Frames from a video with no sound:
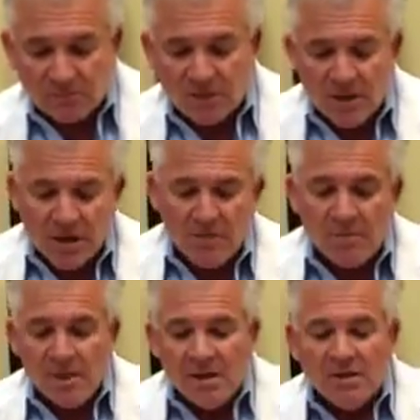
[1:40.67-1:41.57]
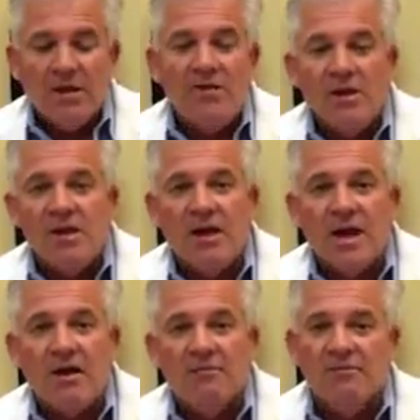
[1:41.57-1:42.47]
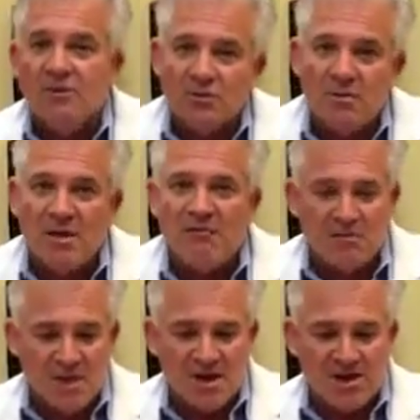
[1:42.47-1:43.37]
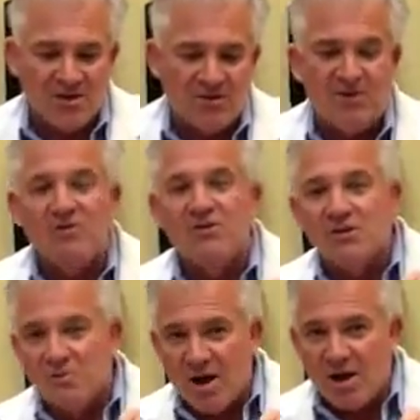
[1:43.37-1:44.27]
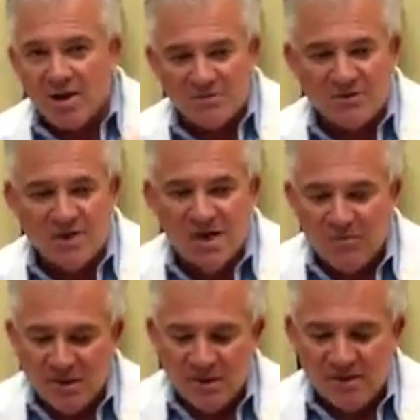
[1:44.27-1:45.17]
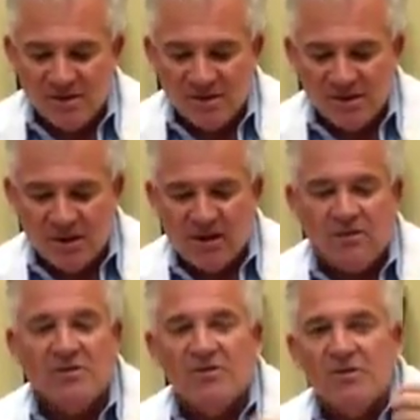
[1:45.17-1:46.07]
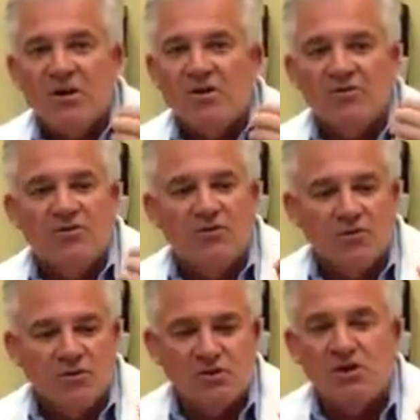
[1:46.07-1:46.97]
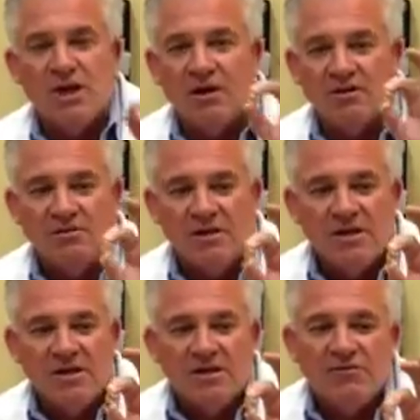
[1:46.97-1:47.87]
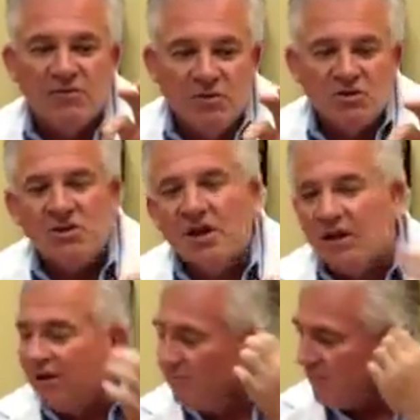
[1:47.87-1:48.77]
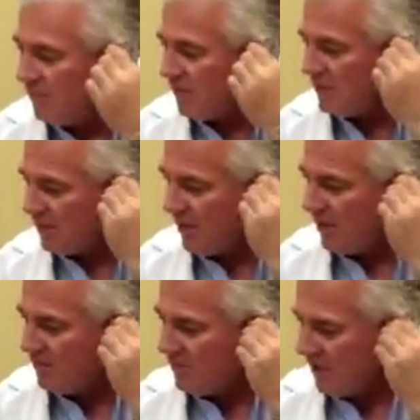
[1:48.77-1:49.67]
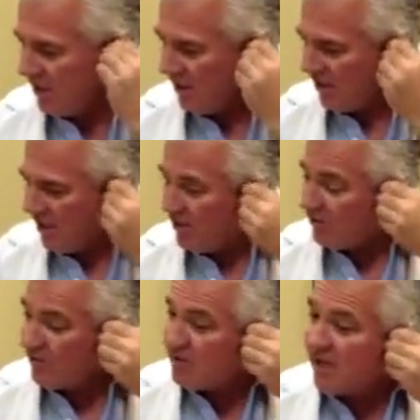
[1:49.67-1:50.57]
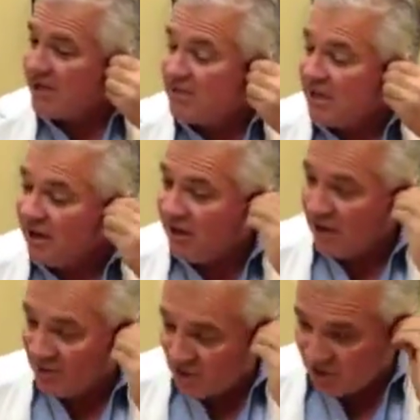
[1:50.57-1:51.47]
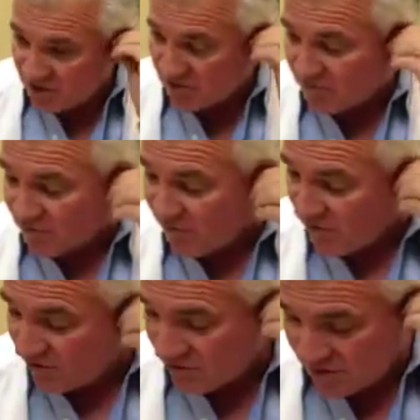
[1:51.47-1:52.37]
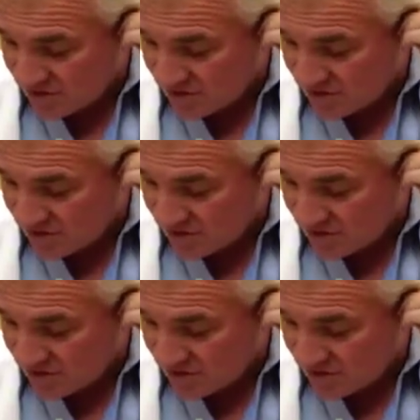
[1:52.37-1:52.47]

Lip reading: The in the canal, these were made for my ear. They're just mock-ups, but this is called a full shell. The full shell basically comes in here, and it's for dexterity issues for folks.